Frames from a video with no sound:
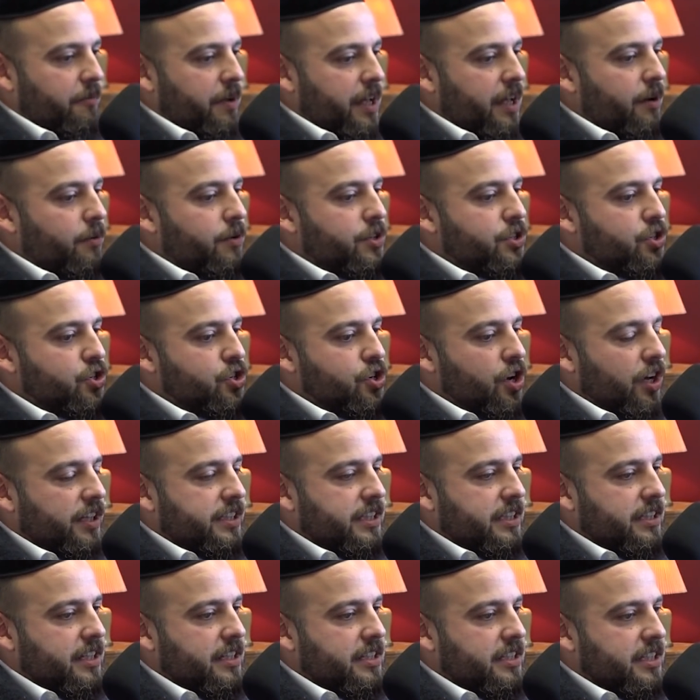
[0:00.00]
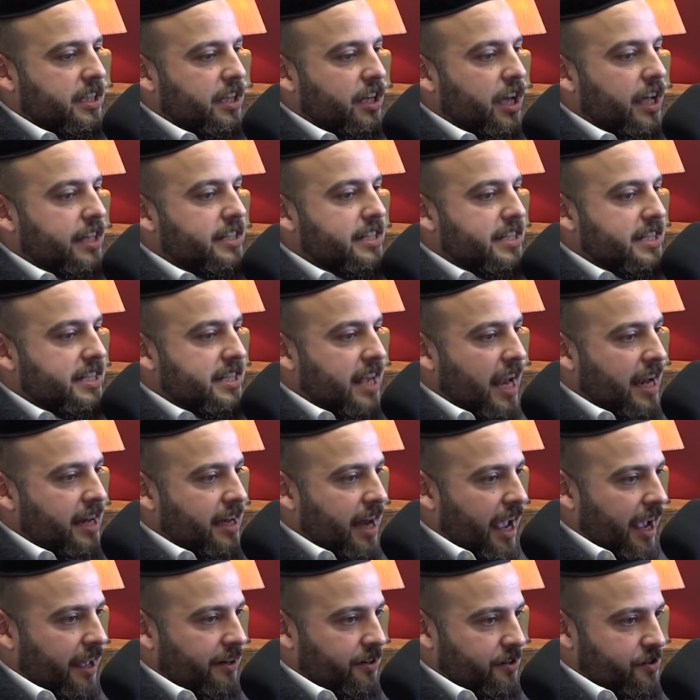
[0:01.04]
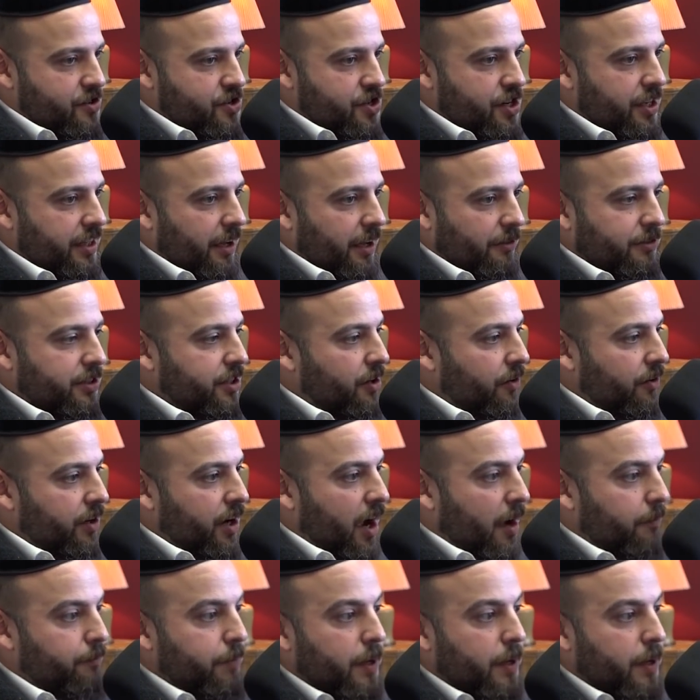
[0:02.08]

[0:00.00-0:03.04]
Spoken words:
it was just this insane energy that was going on.